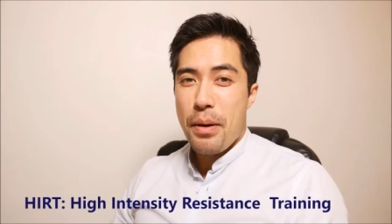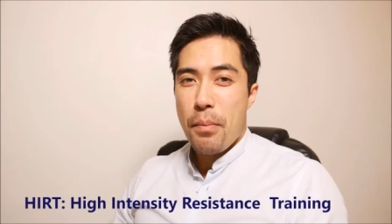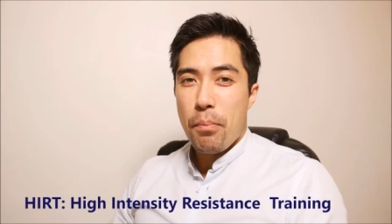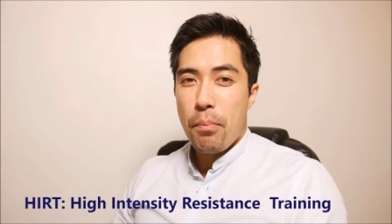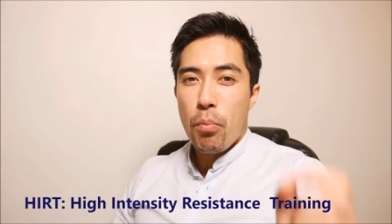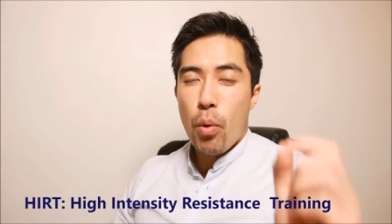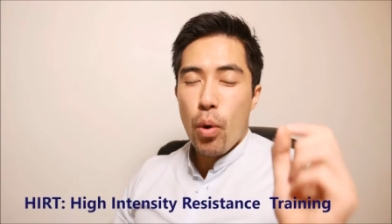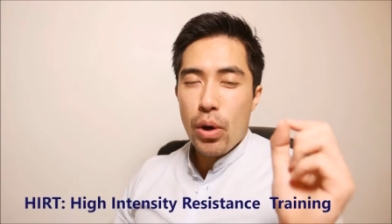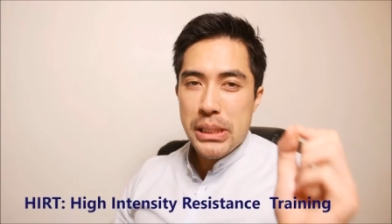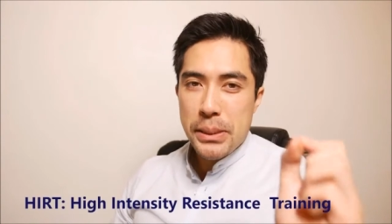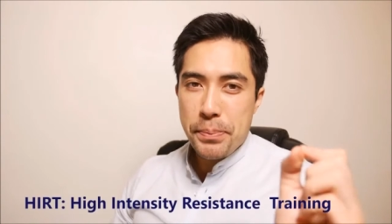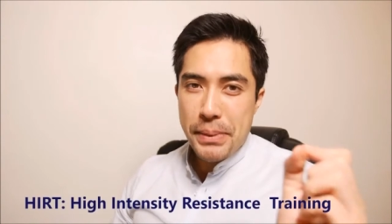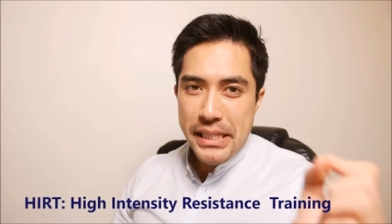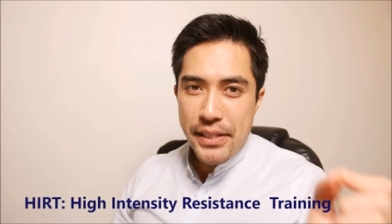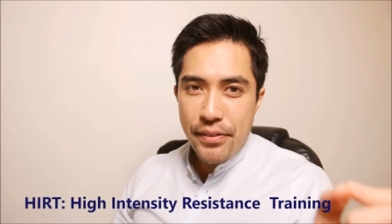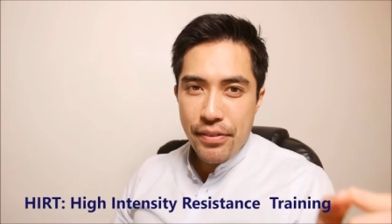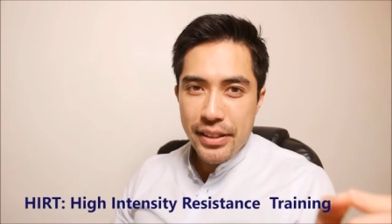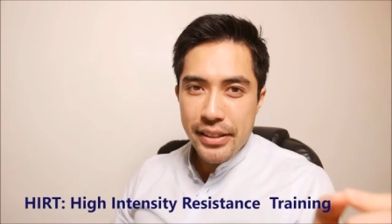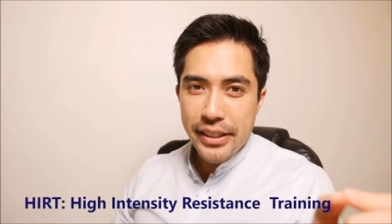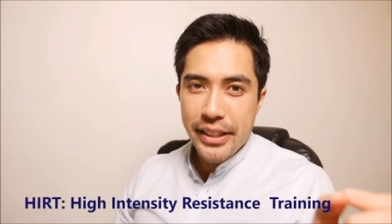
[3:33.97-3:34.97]
More
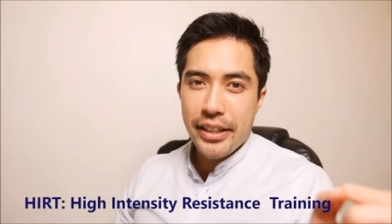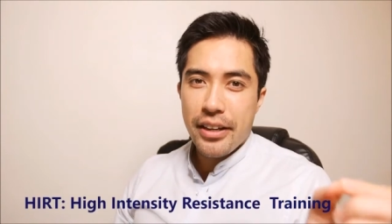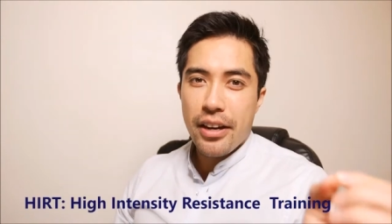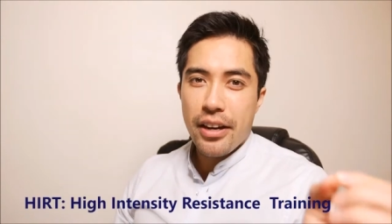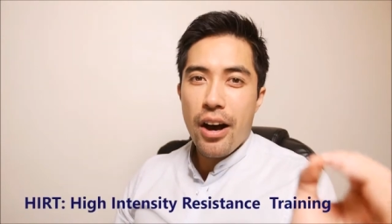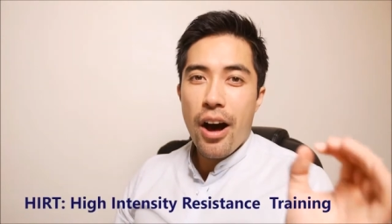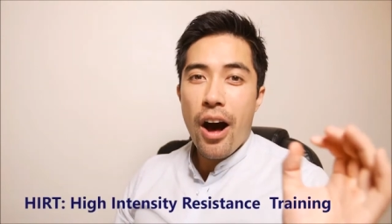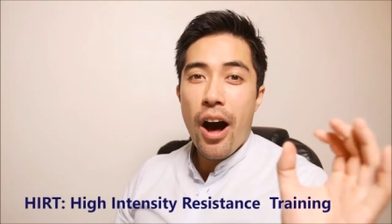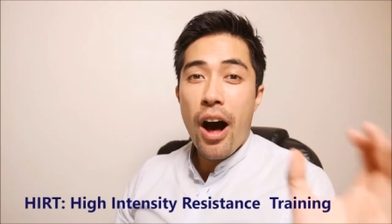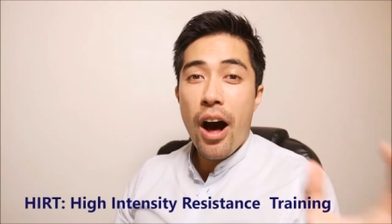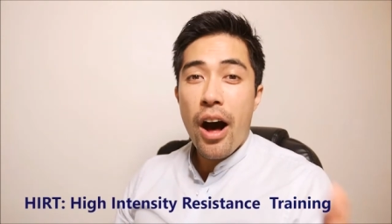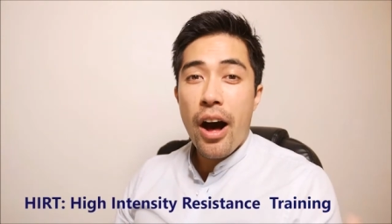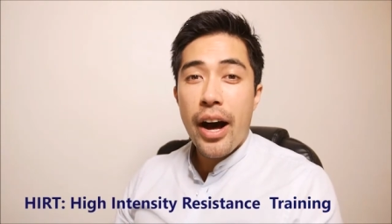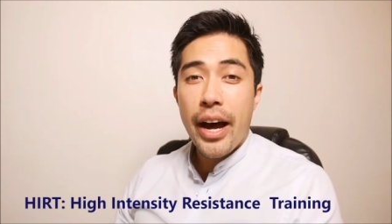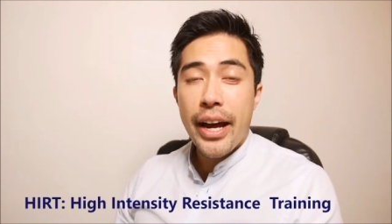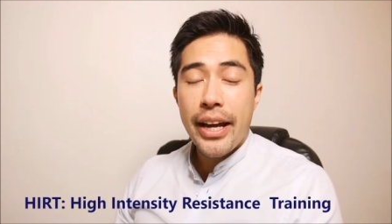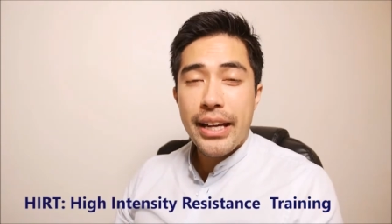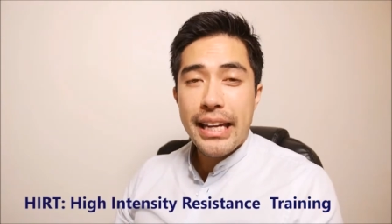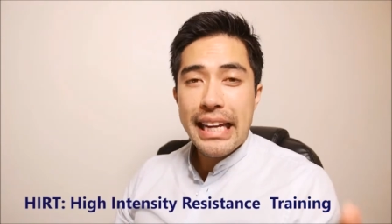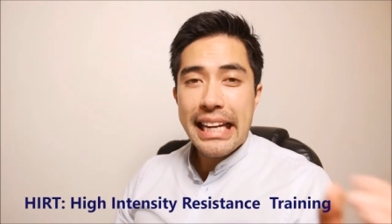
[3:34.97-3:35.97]
specifically,
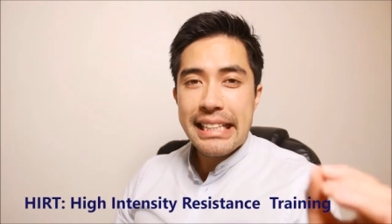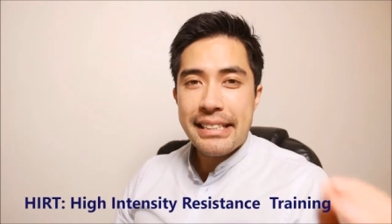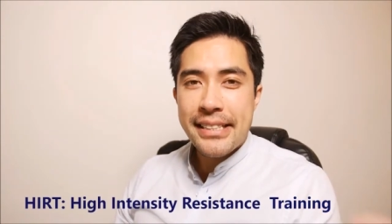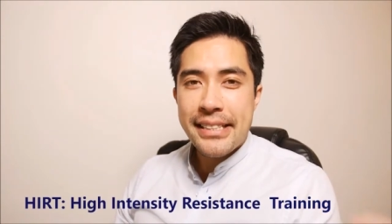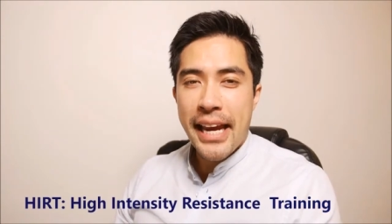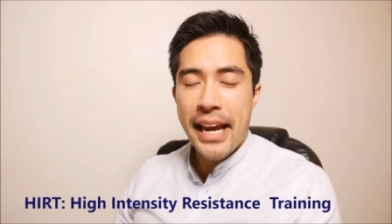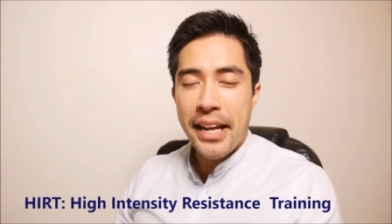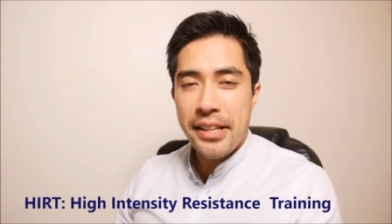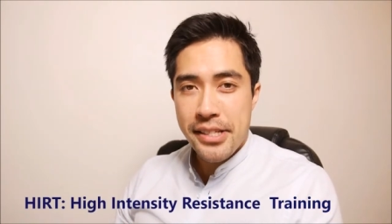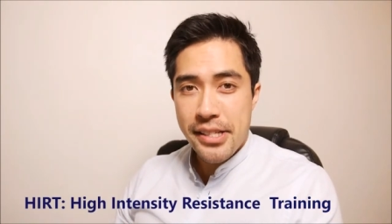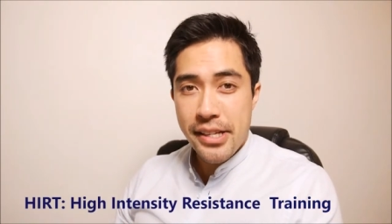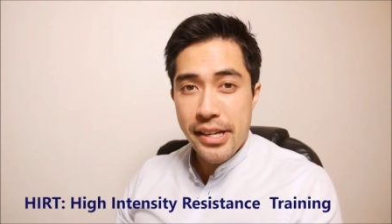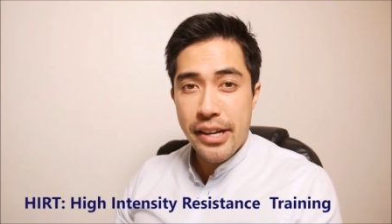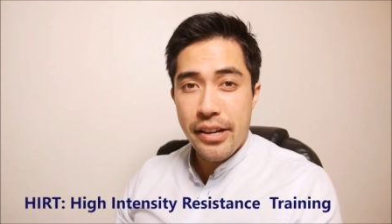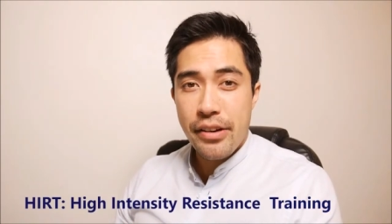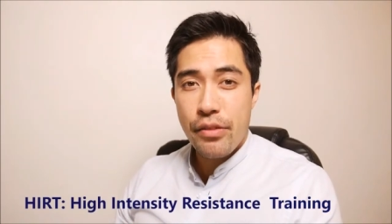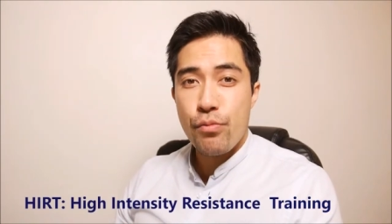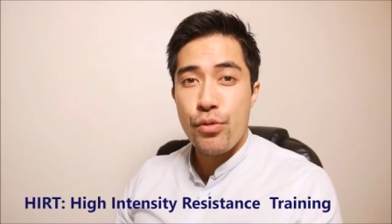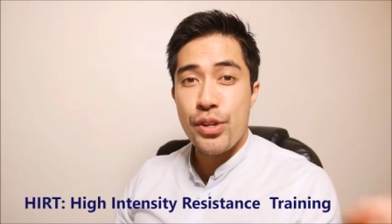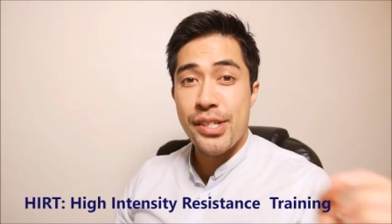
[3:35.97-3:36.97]
high
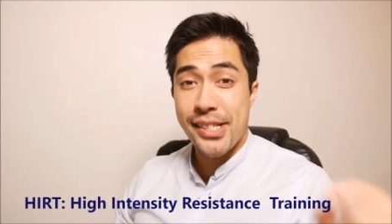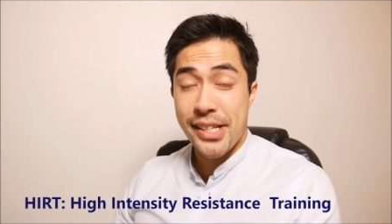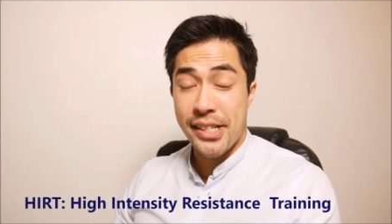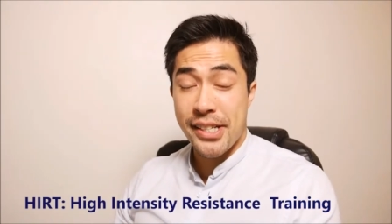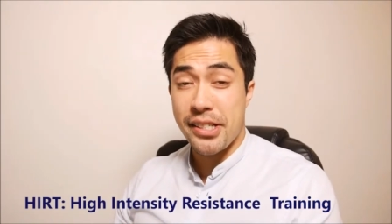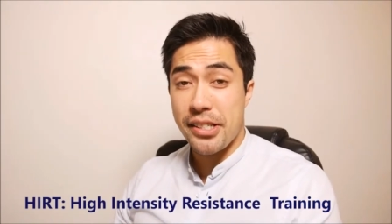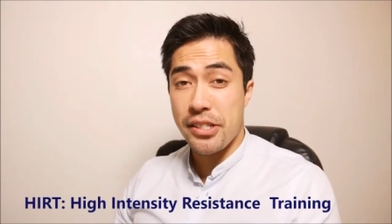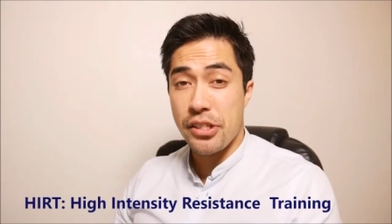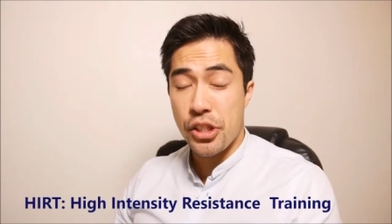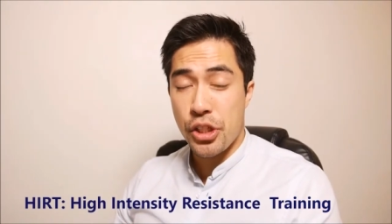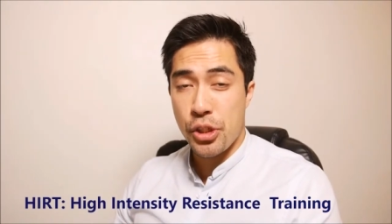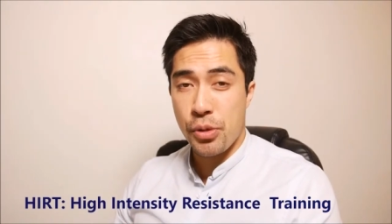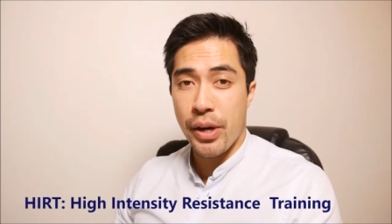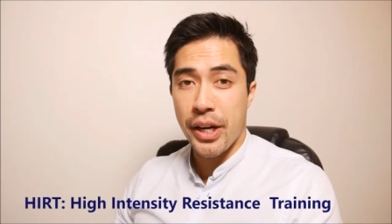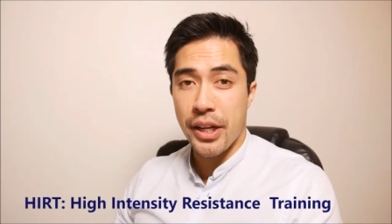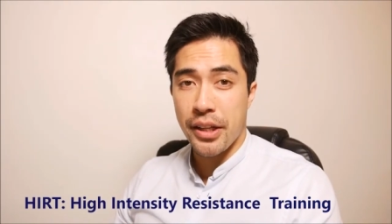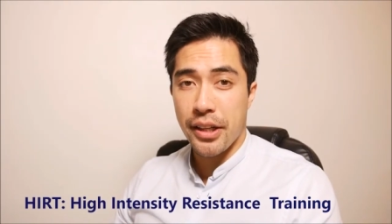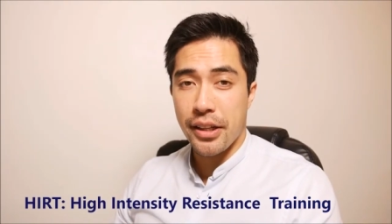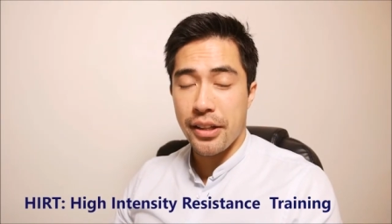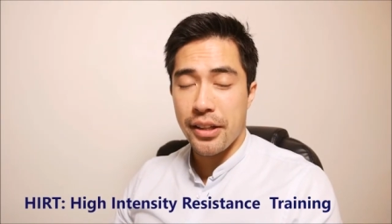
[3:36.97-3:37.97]
intensity resistance
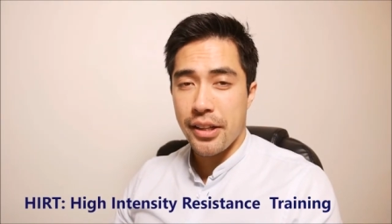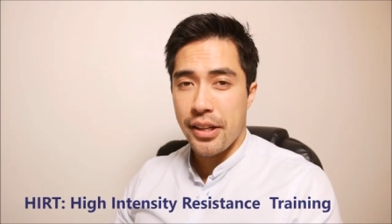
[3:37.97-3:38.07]
training.